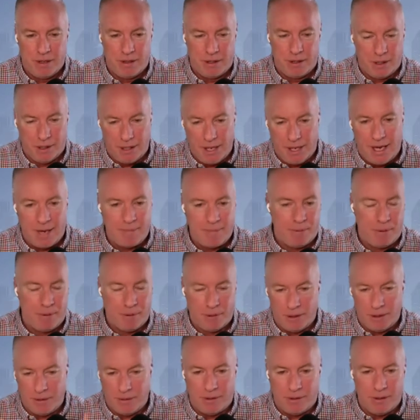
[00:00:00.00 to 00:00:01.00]
lap
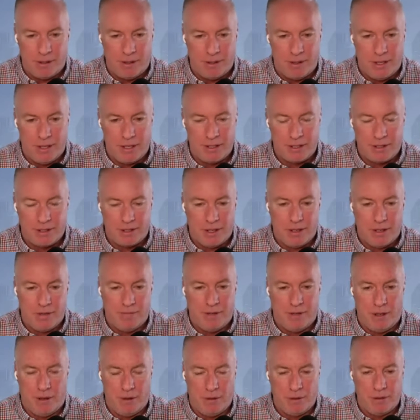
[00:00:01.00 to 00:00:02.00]
or the desk of
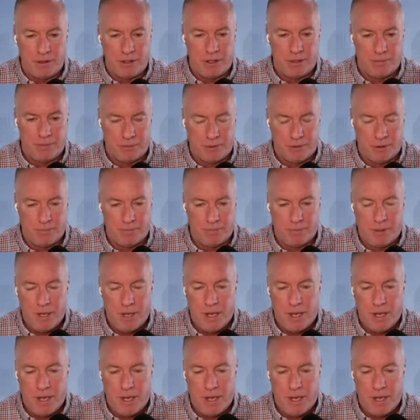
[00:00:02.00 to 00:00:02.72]
the ownership group.